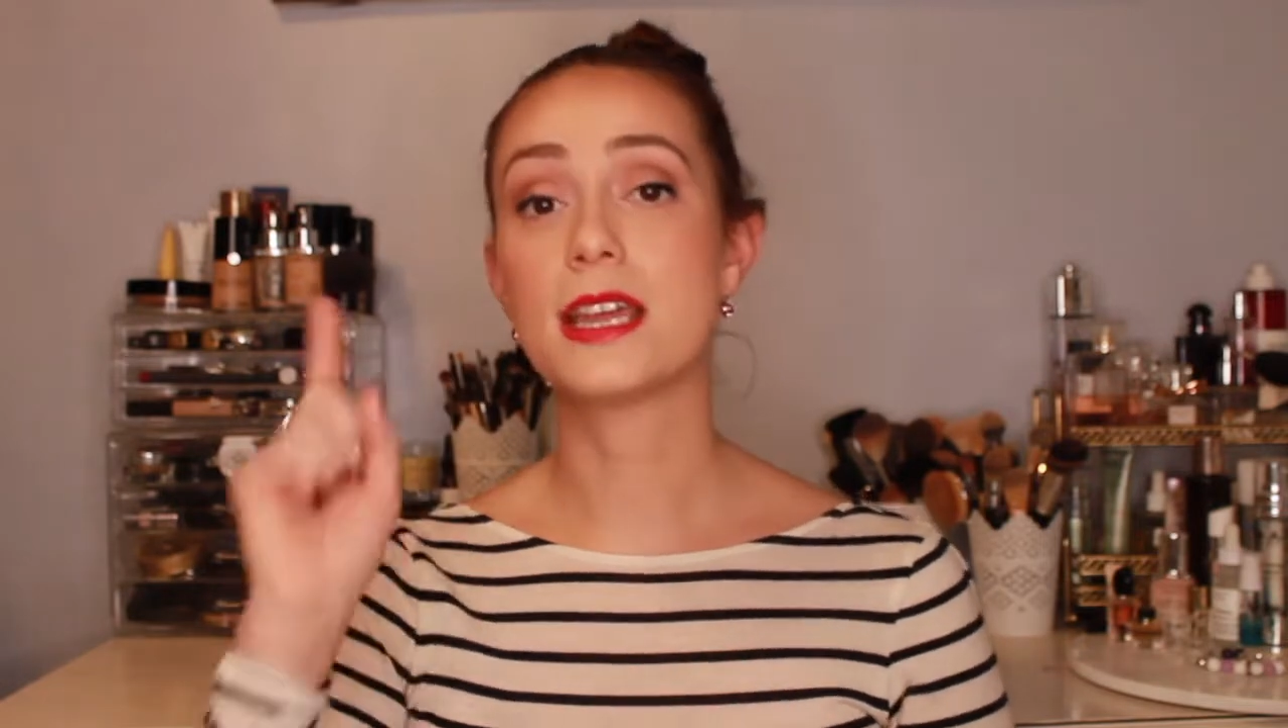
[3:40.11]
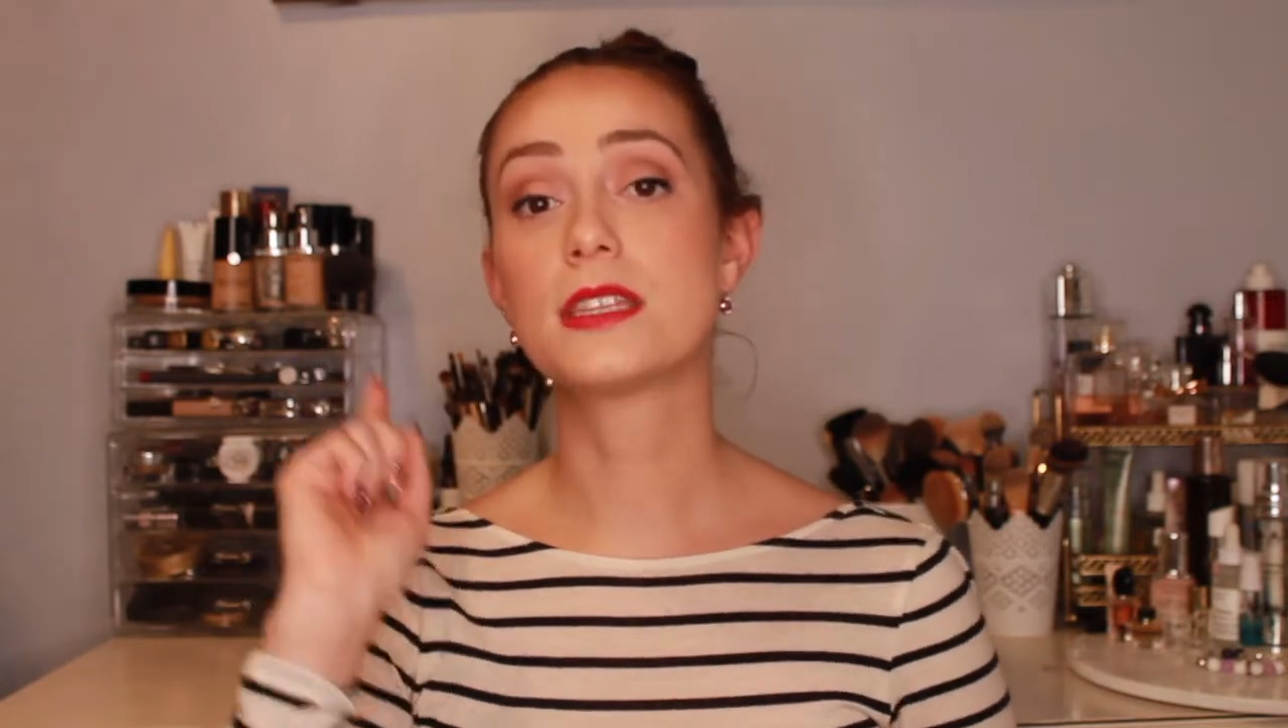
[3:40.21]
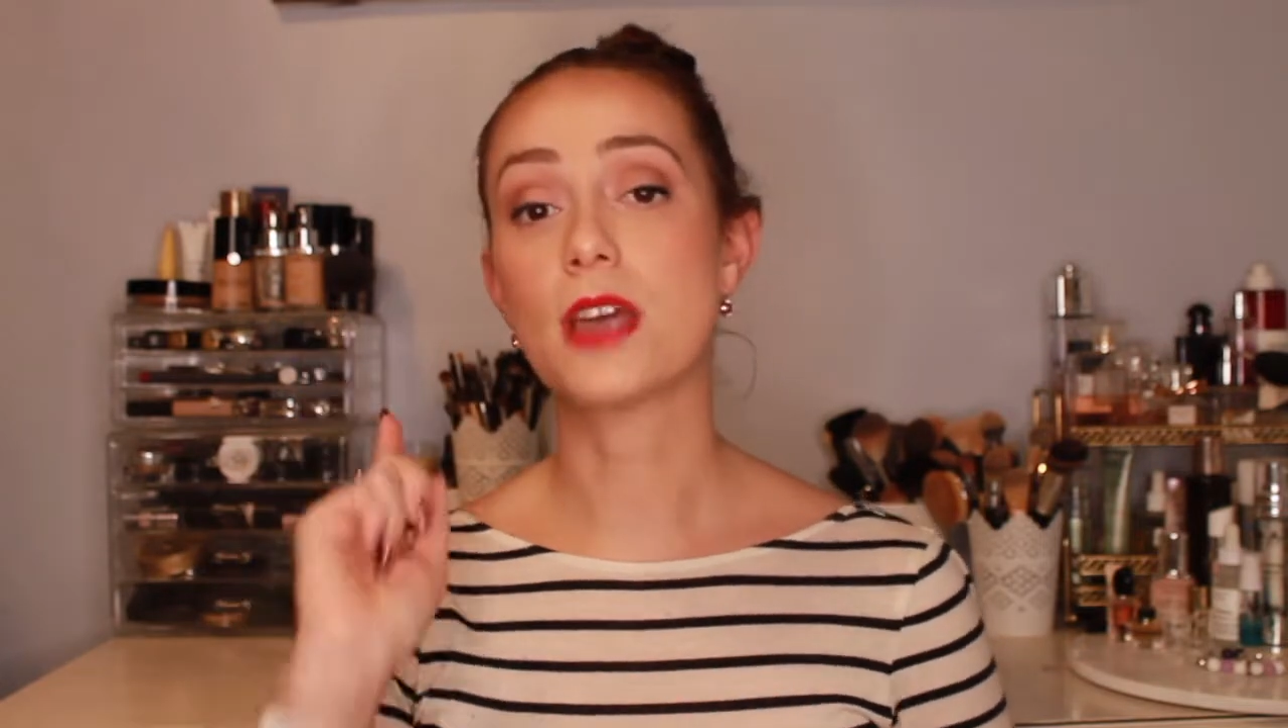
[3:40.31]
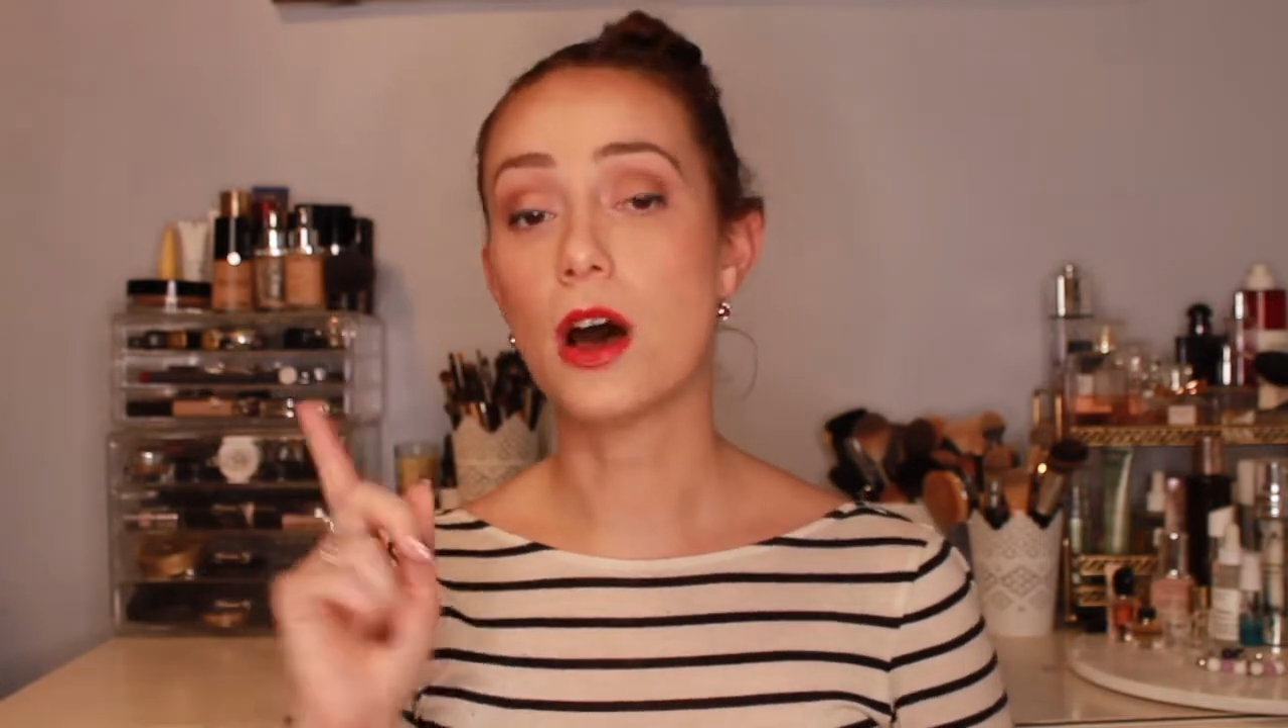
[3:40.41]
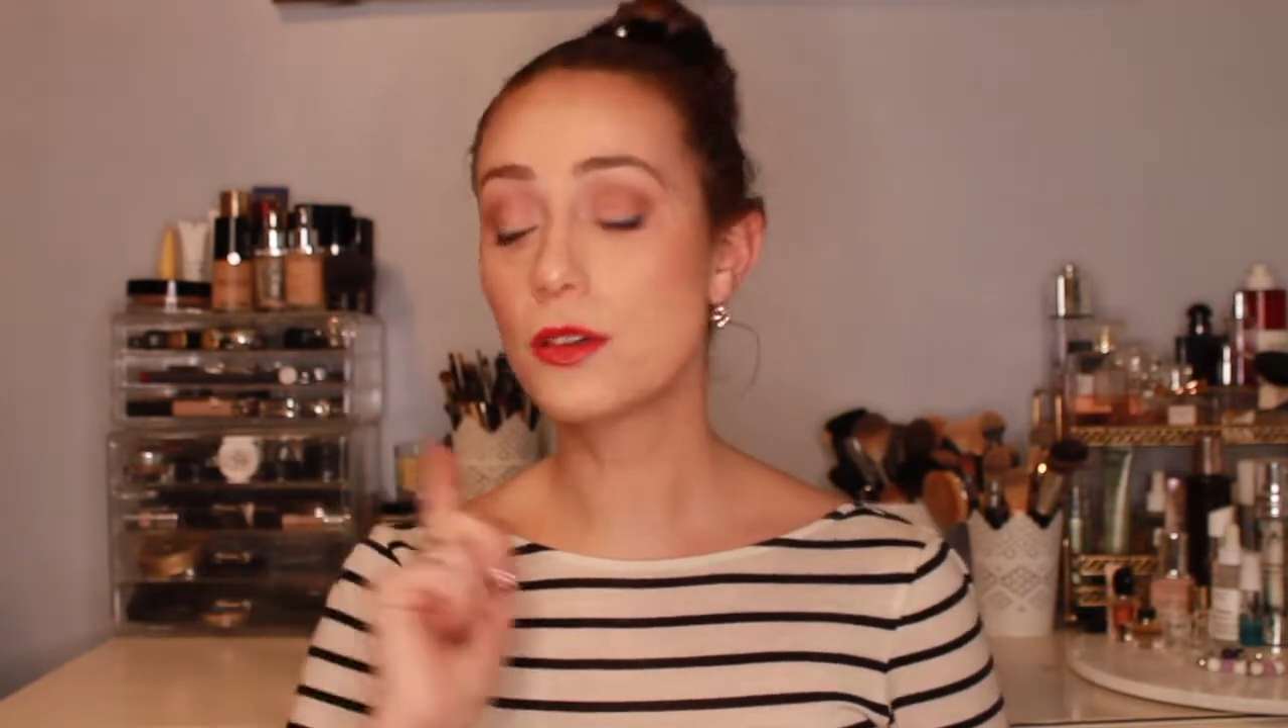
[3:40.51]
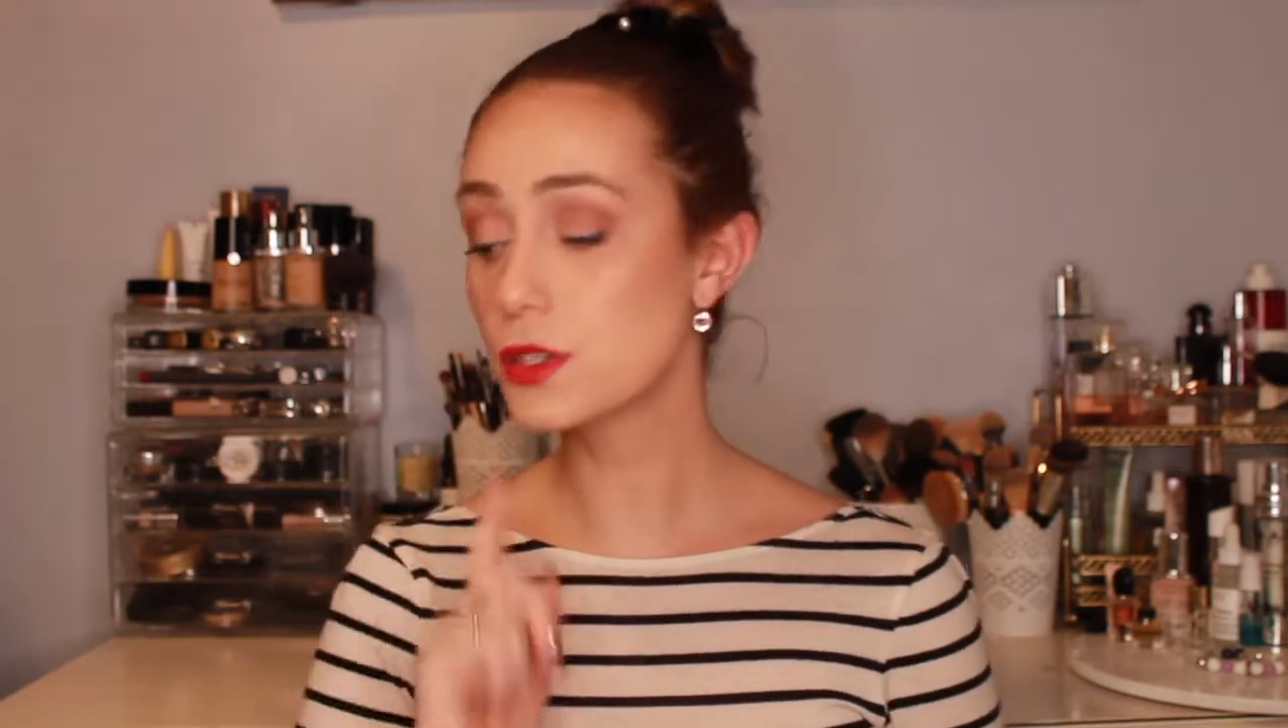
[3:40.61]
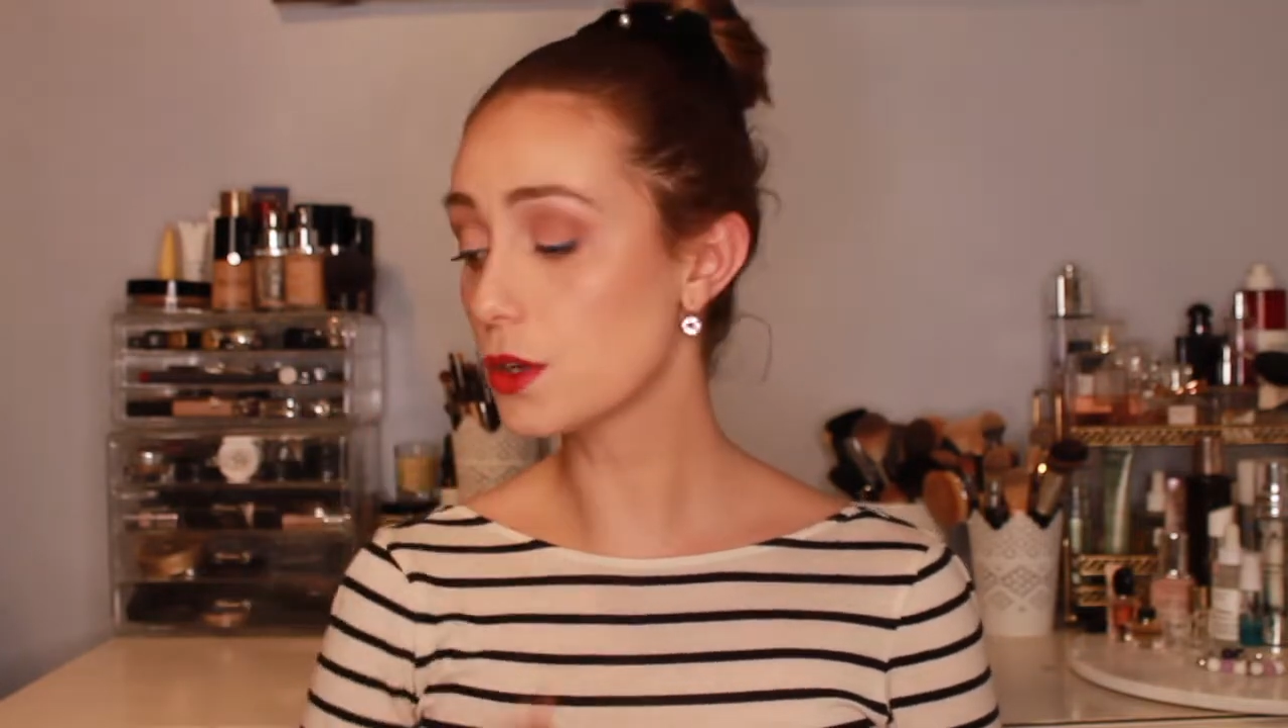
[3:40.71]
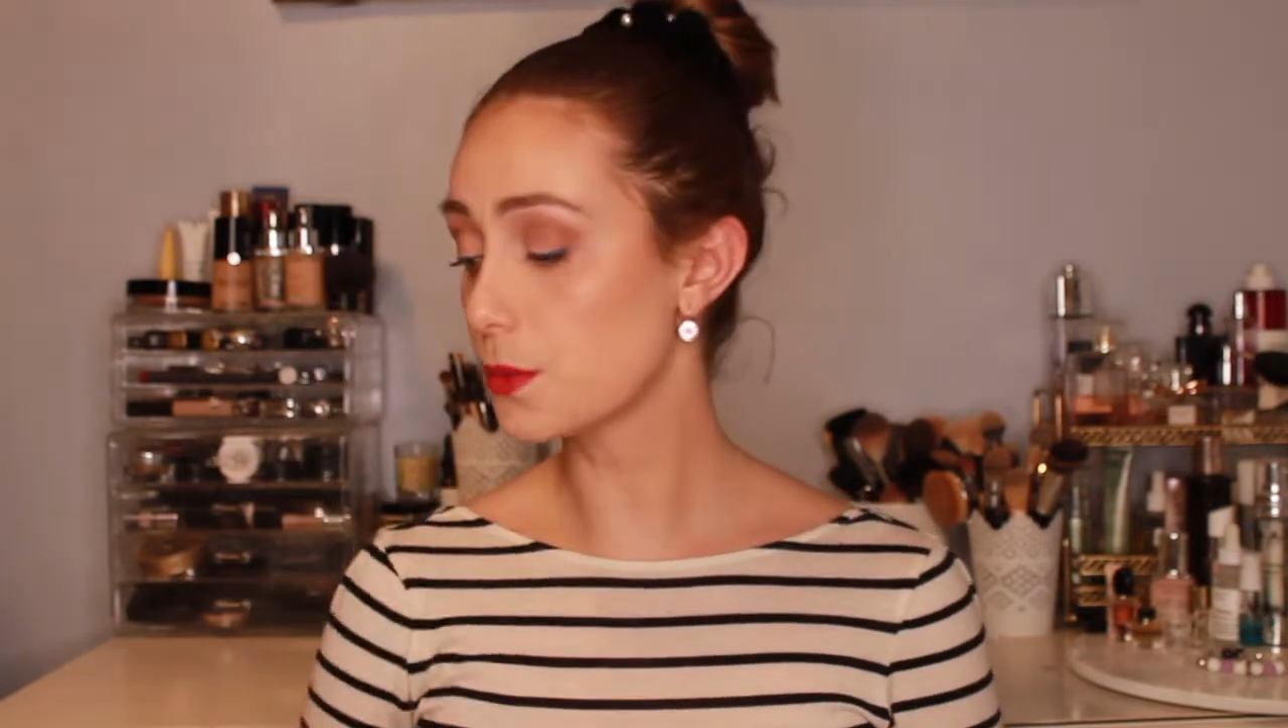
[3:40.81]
It's also